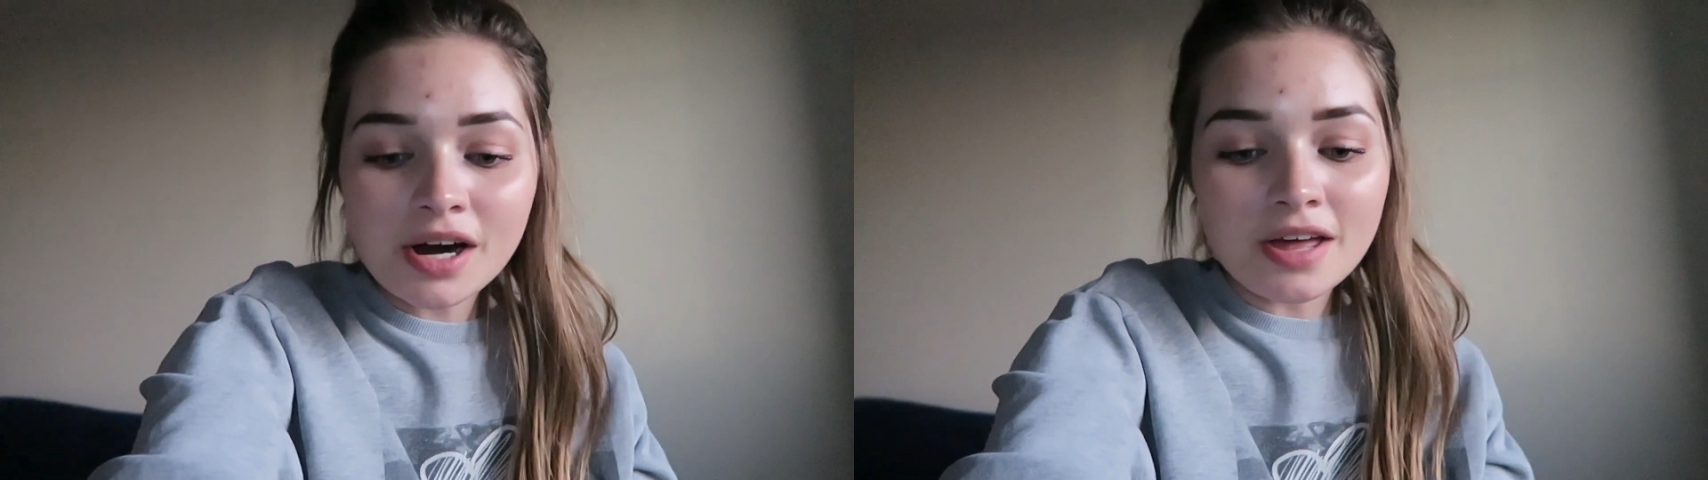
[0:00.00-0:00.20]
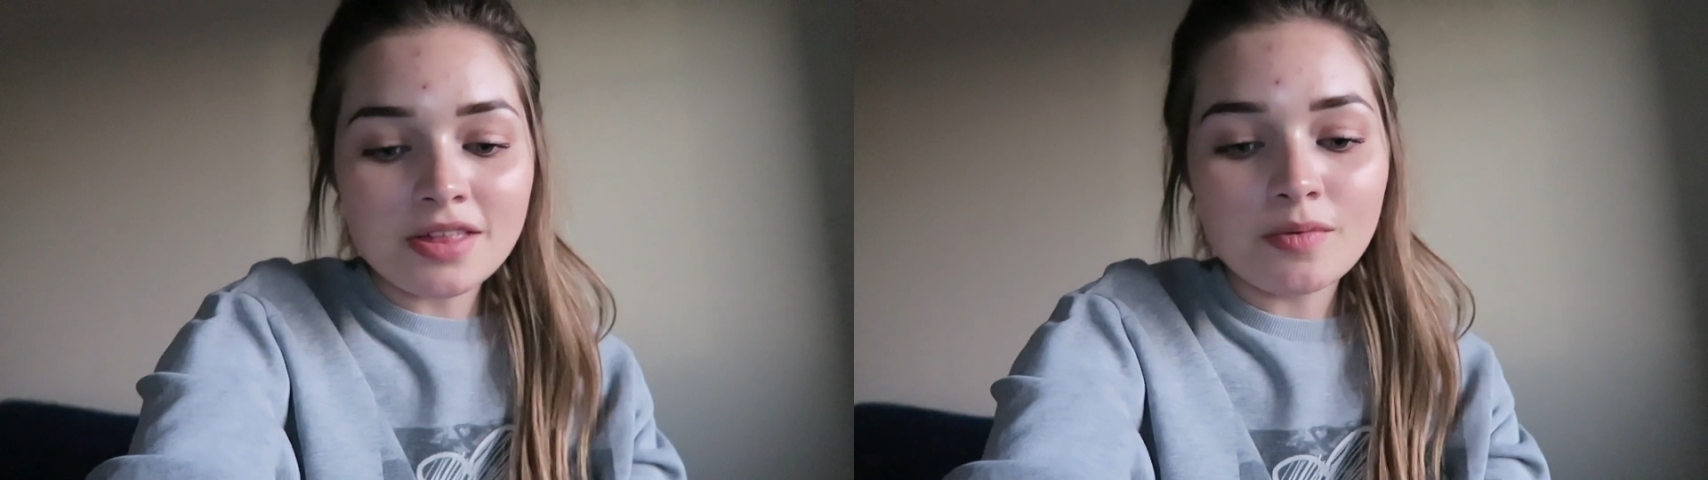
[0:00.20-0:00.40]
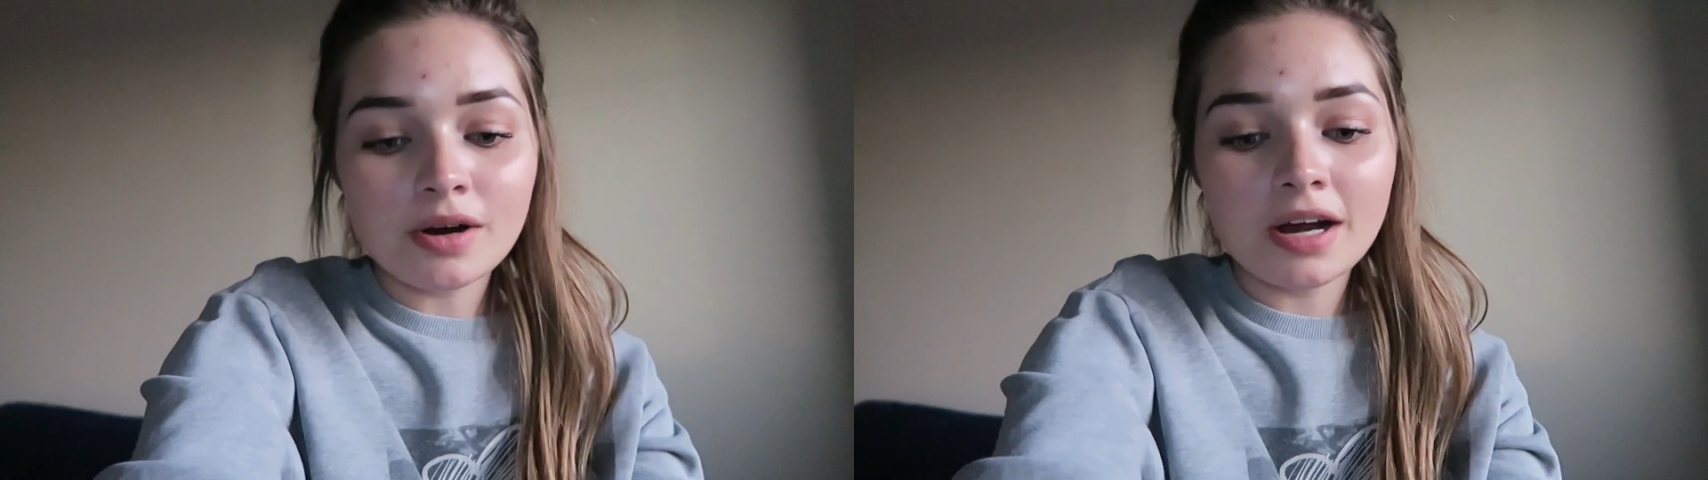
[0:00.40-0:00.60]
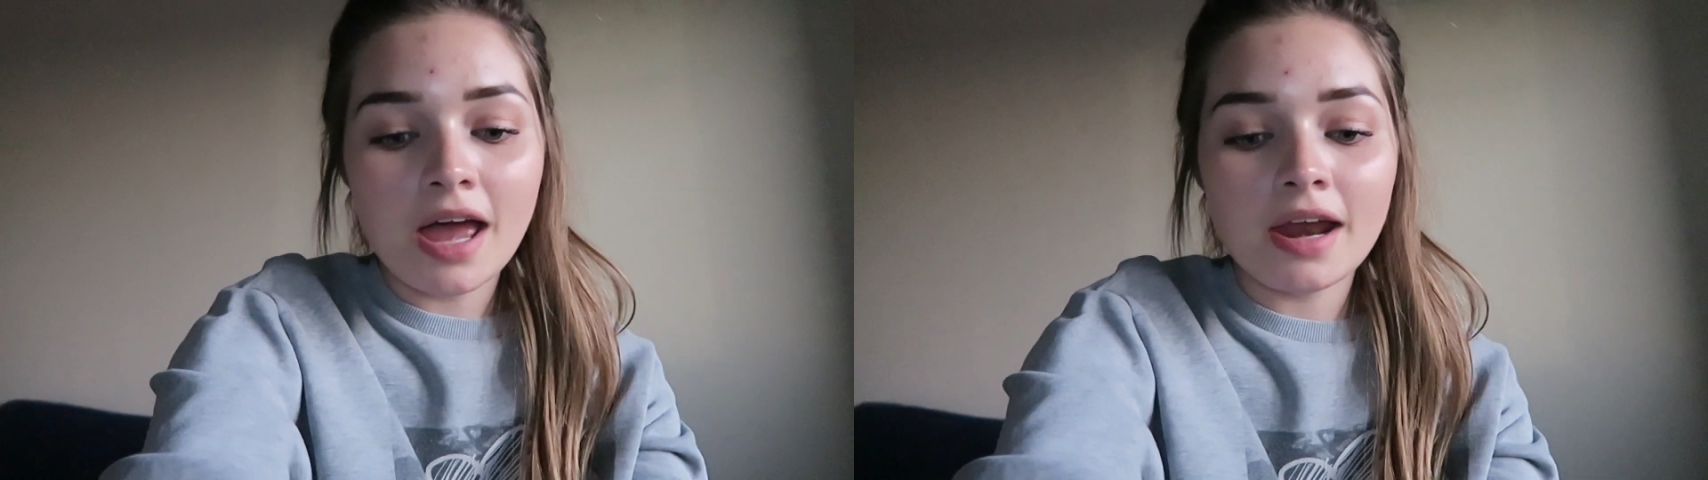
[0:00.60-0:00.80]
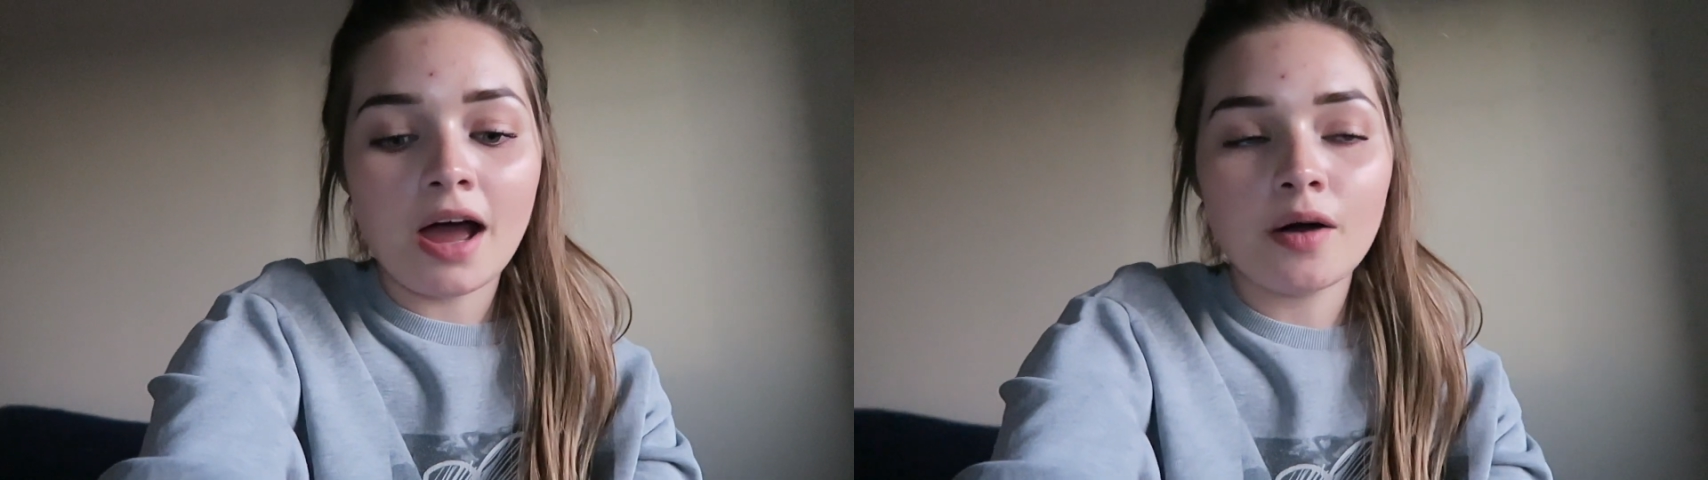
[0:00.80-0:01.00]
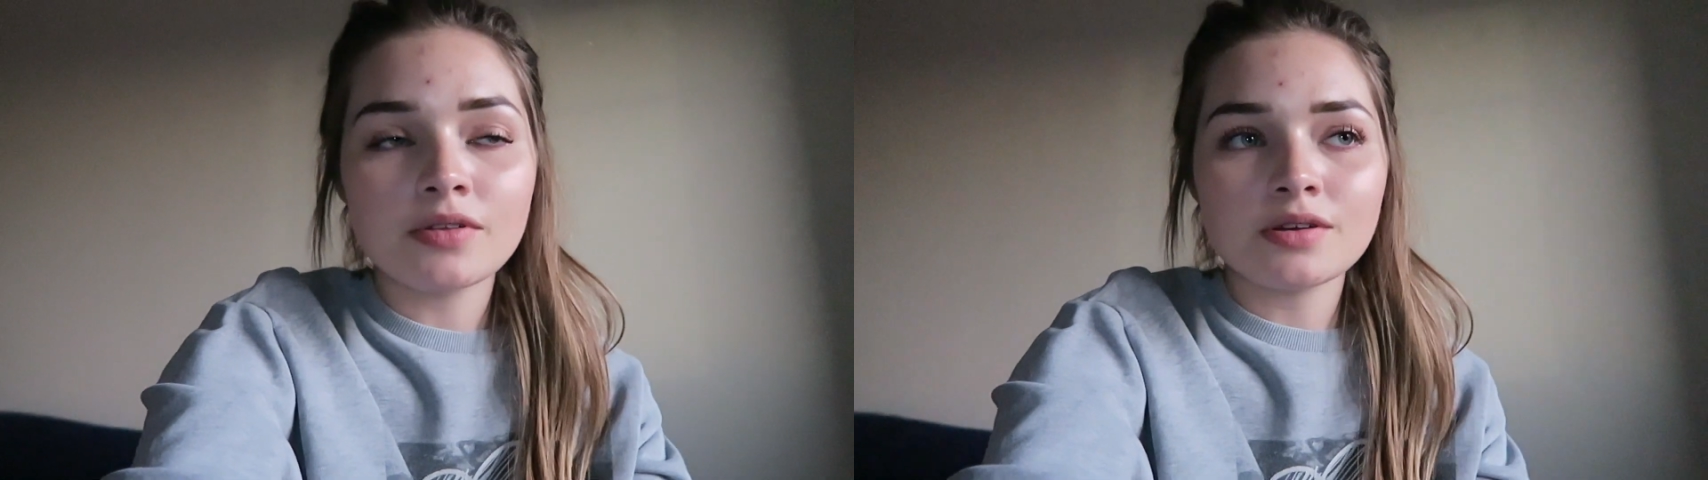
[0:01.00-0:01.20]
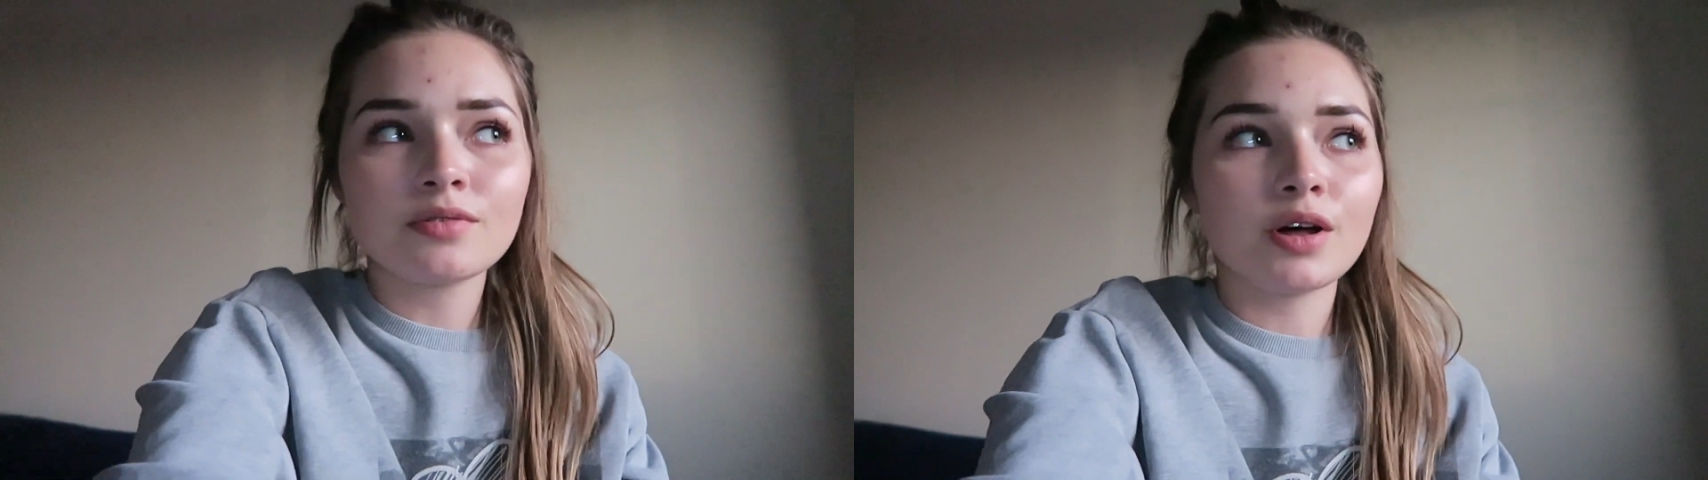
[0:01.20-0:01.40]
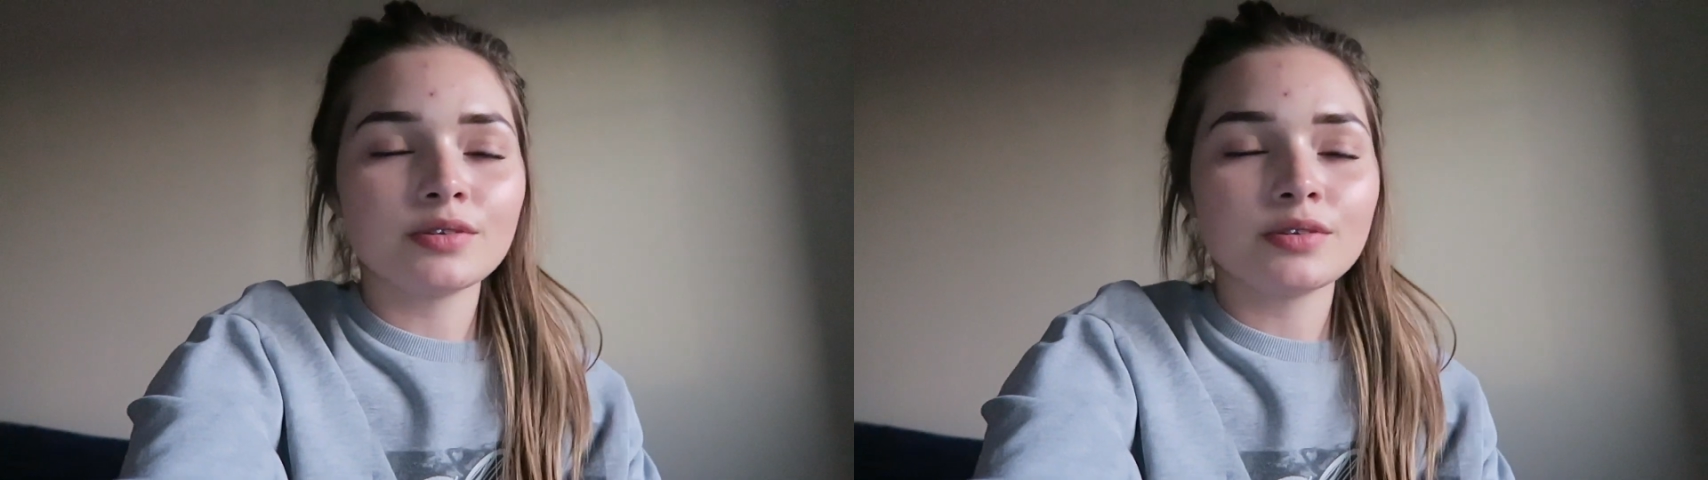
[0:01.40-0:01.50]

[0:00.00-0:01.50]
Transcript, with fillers: and then we're gonna head out they don't